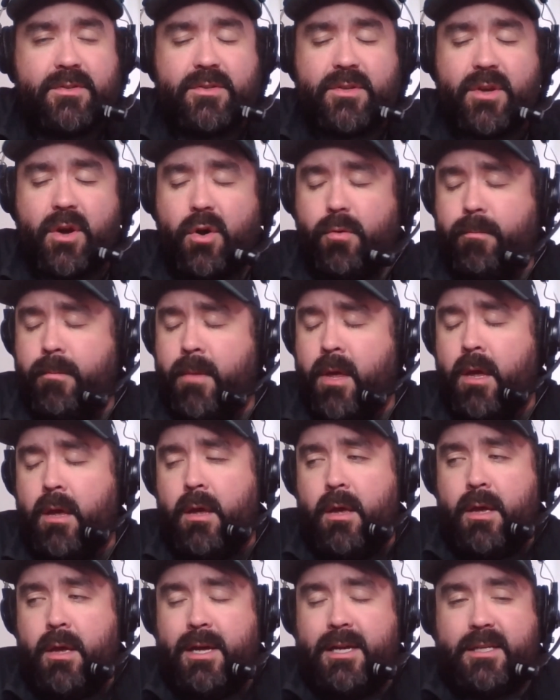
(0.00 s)
So
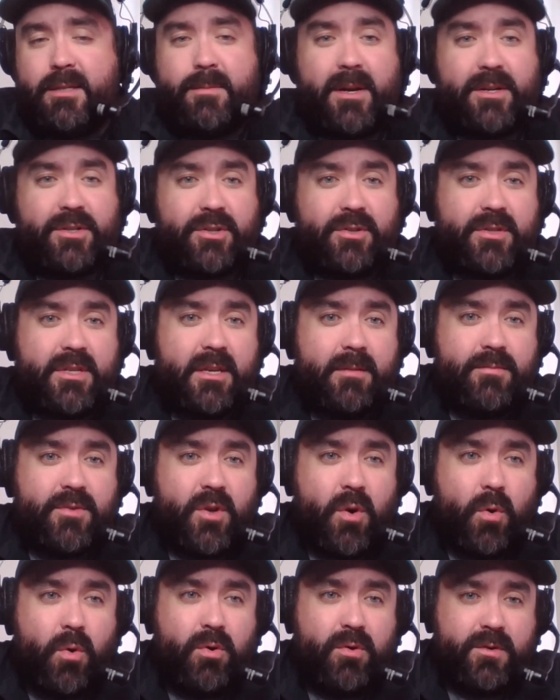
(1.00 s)
special teams
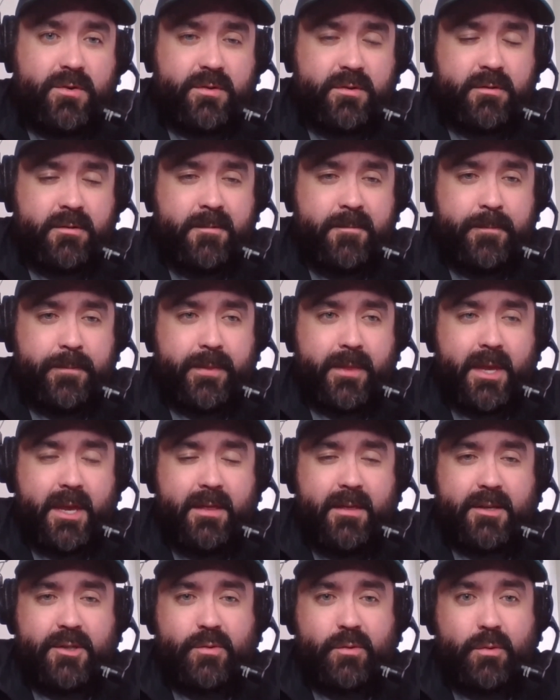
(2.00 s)
goals
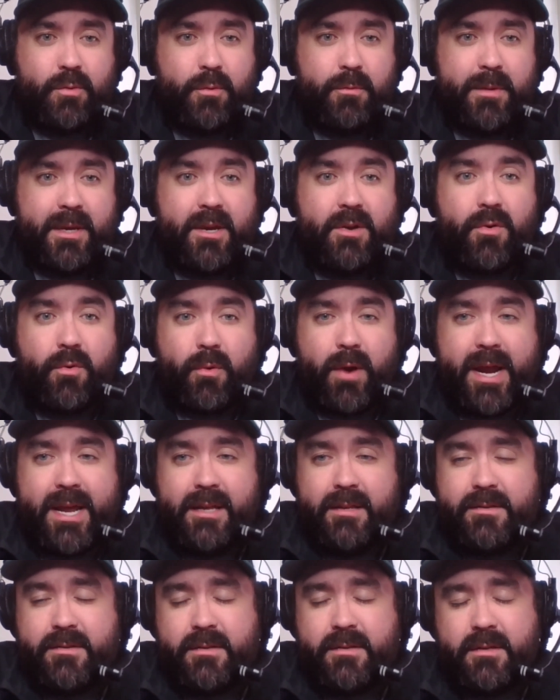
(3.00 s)
in this one would be
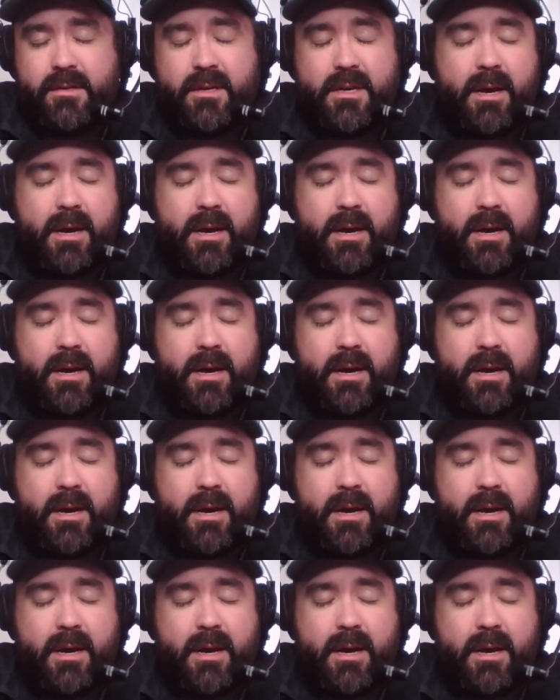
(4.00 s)
great.